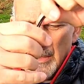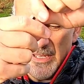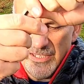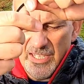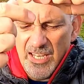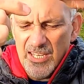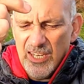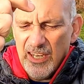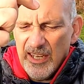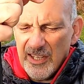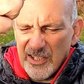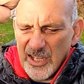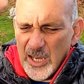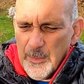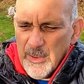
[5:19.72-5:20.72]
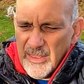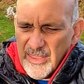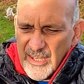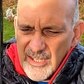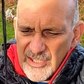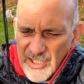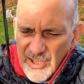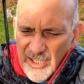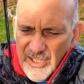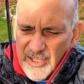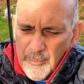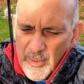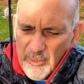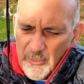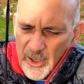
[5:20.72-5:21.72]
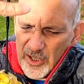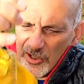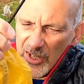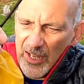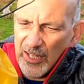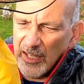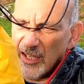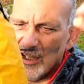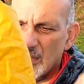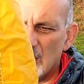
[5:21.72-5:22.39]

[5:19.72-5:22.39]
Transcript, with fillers: about 10 years, keeping things in the lid of my rucksack.